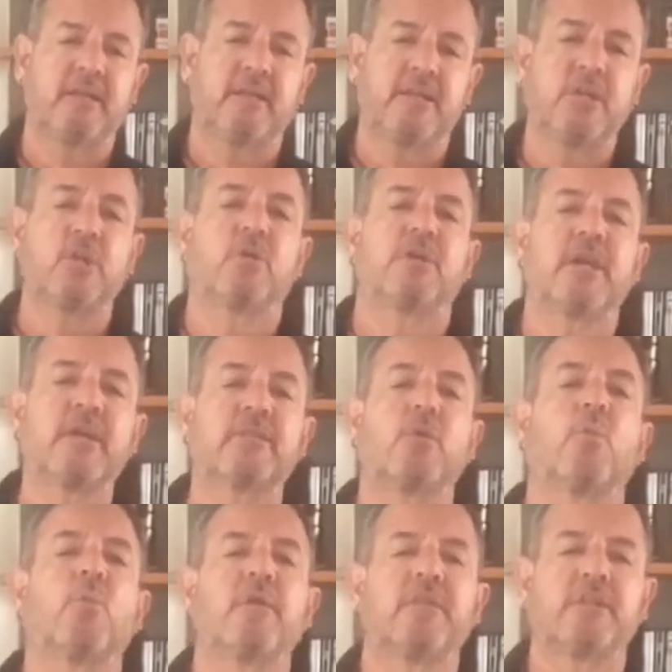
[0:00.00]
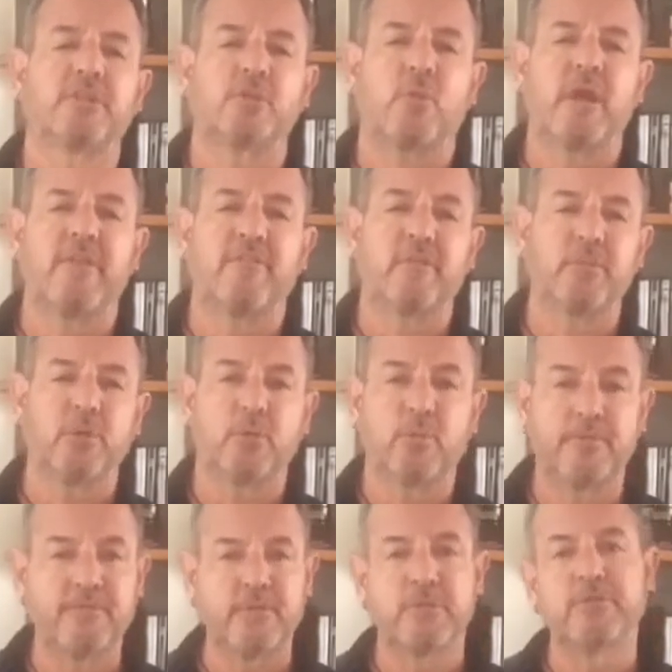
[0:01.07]
you know, get the one that's right for you.
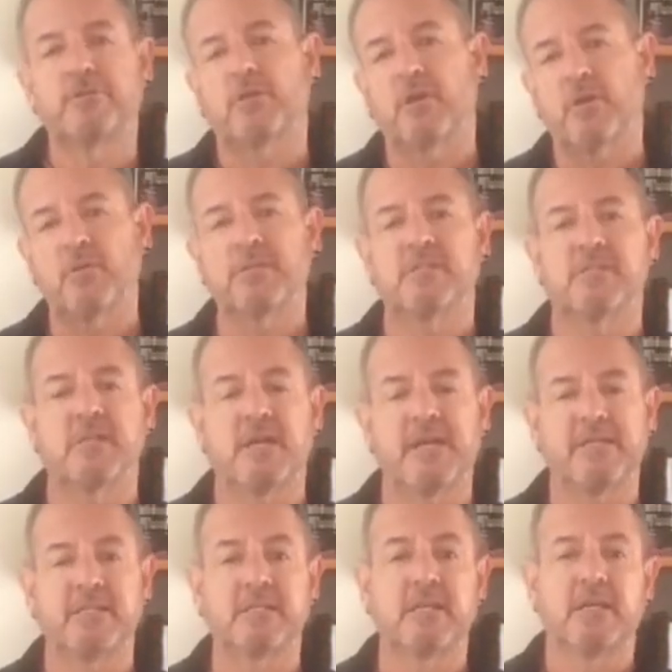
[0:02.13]
Reviews are always nice,